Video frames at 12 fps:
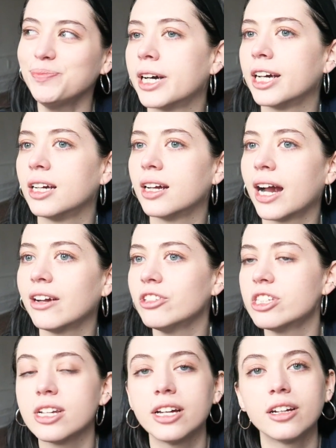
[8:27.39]
But I
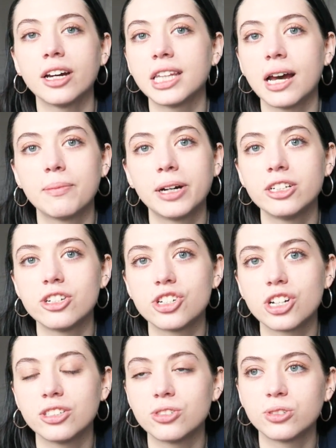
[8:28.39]
would say not that
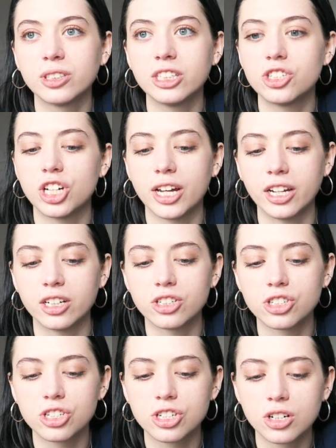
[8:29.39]
much has really
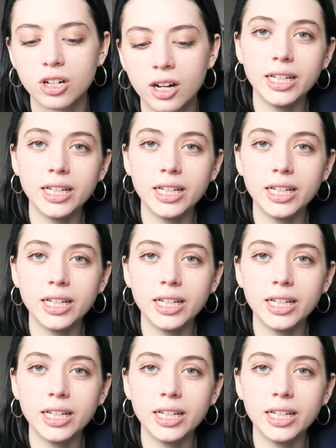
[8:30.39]
changed.